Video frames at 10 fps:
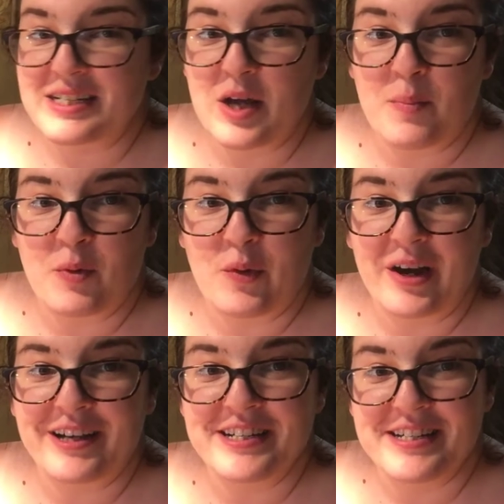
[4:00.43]

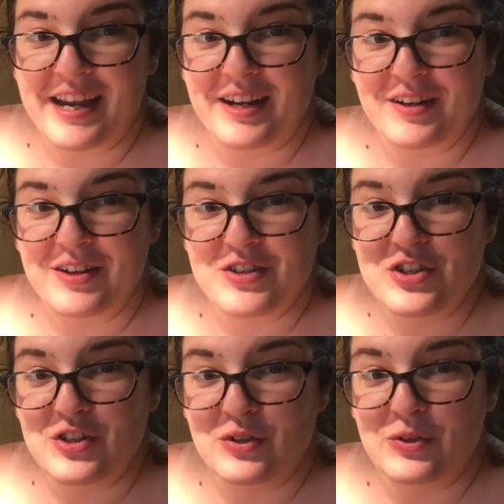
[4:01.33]
Tupperware container
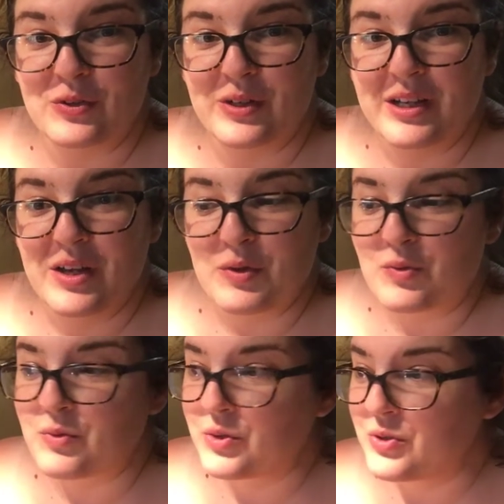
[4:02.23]
to
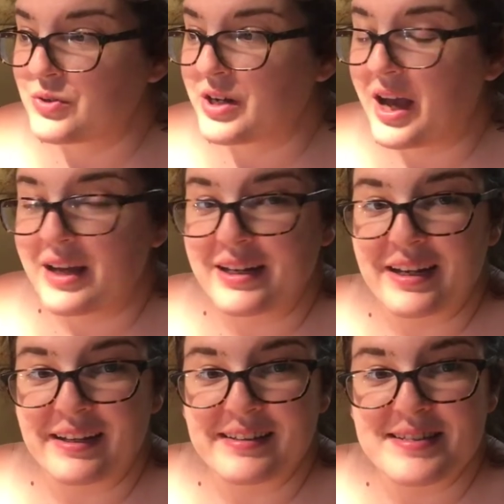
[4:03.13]
root
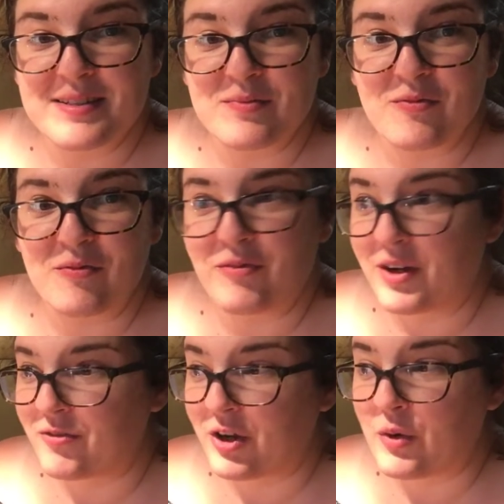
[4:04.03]
cuttings
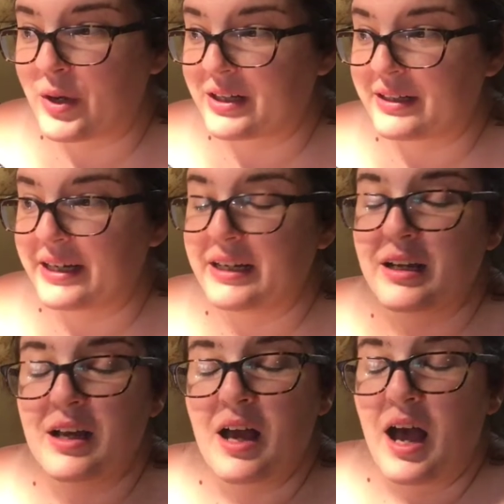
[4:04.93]
very, very quickly.
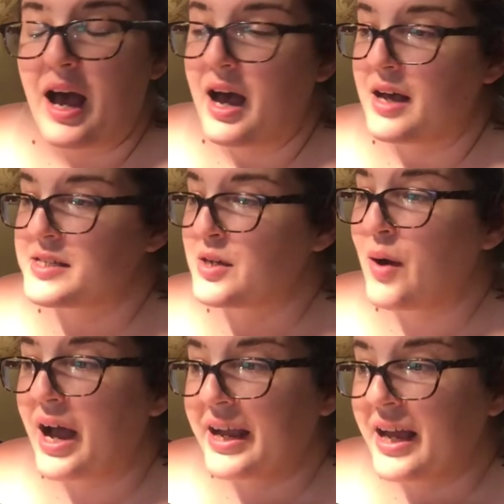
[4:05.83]
Uh, so
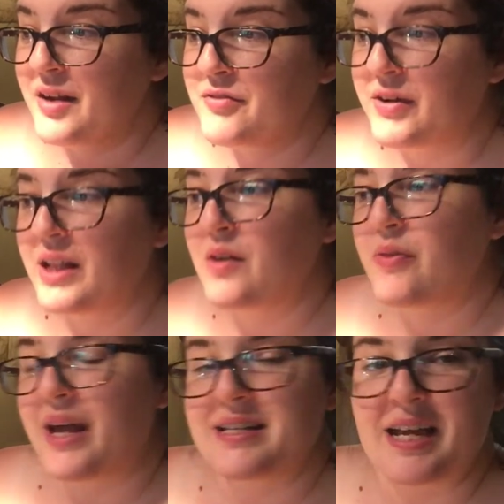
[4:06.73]
I kind of followed
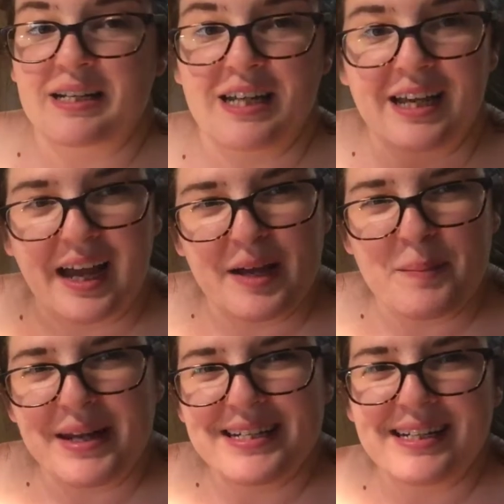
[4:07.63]
that technique. I
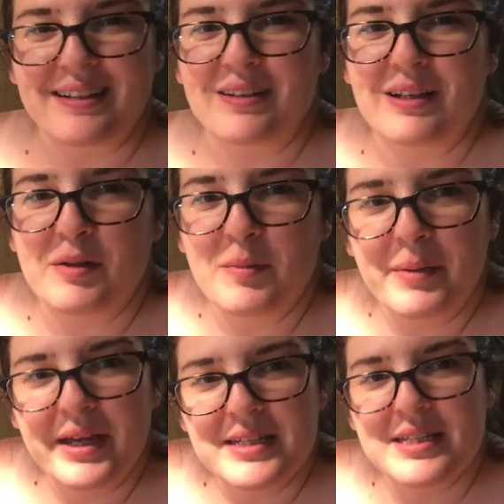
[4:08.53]
amended it a little
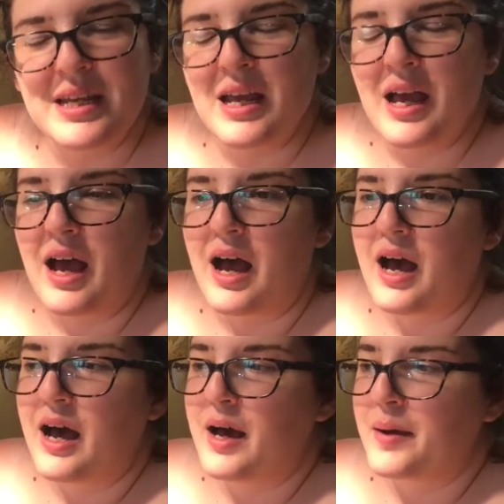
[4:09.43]
bit
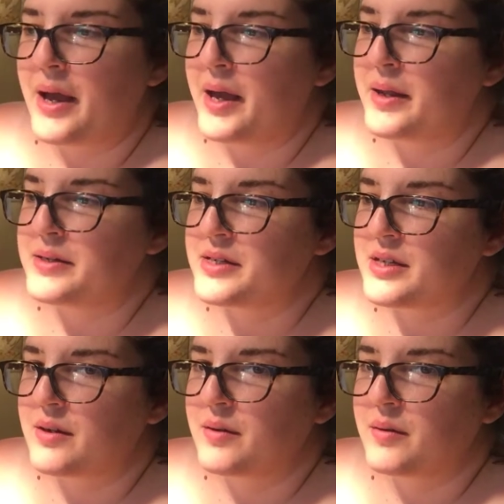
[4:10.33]
uh,
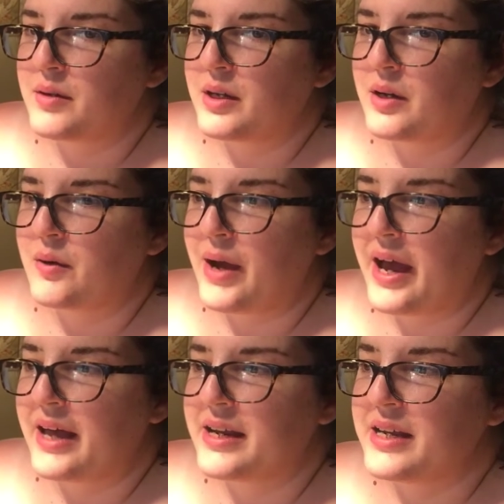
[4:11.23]
and you know,
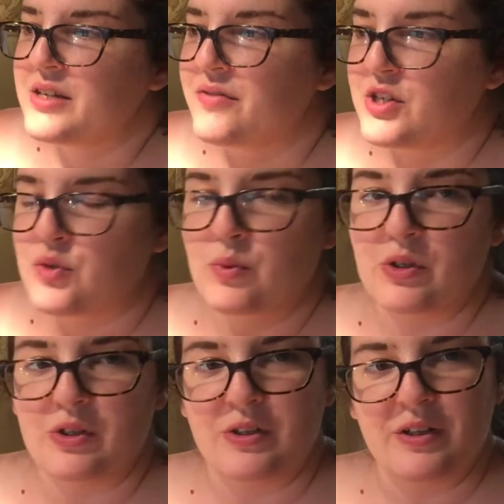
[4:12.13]
had
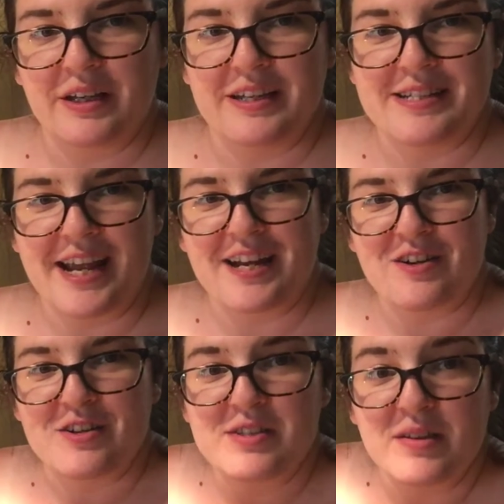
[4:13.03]
individual
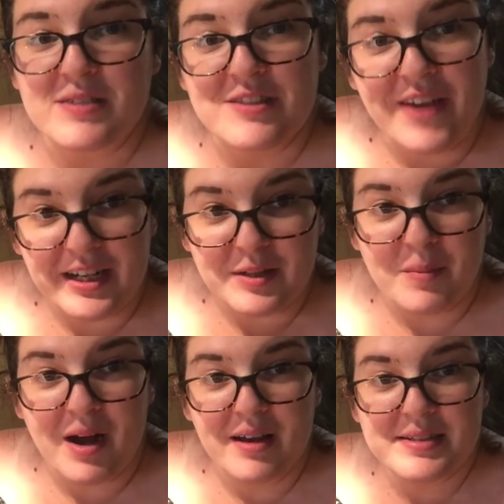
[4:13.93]
containers of sphagnum
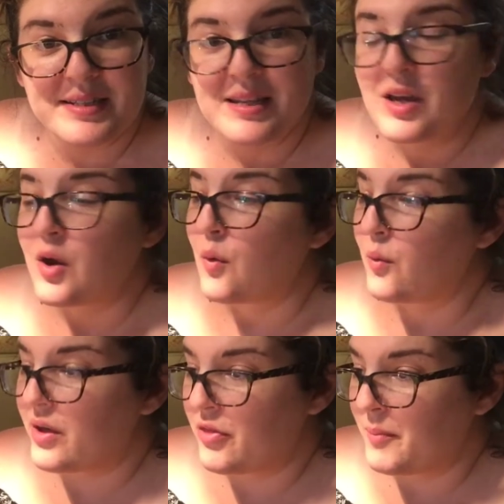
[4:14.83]
moss
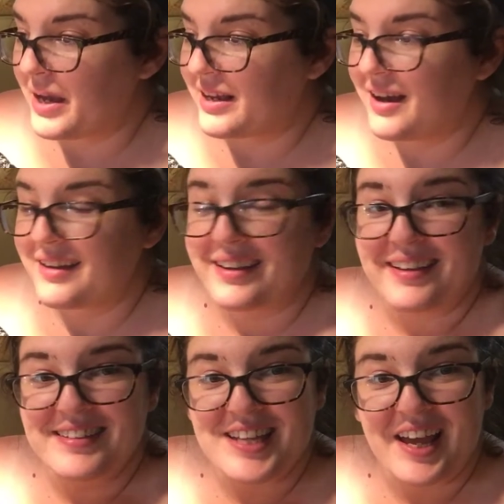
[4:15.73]
with my
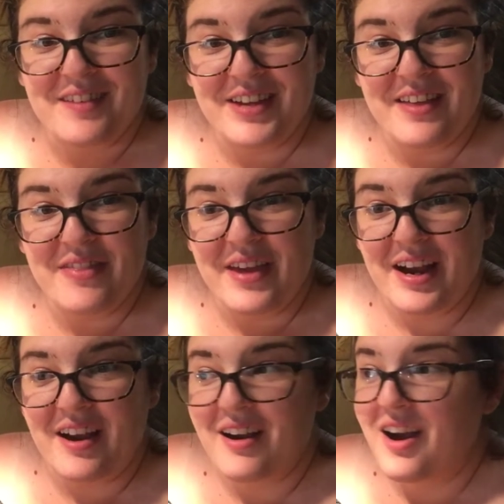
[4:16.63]
cuttings kind of in
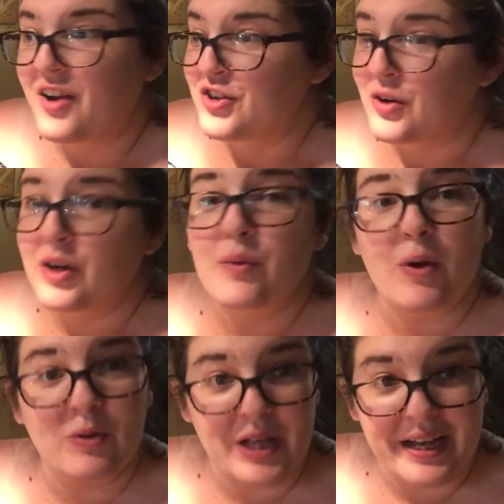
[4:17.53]
there under a
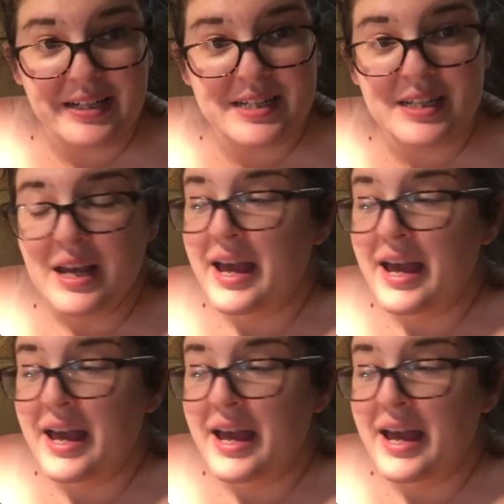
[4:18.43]
grow light.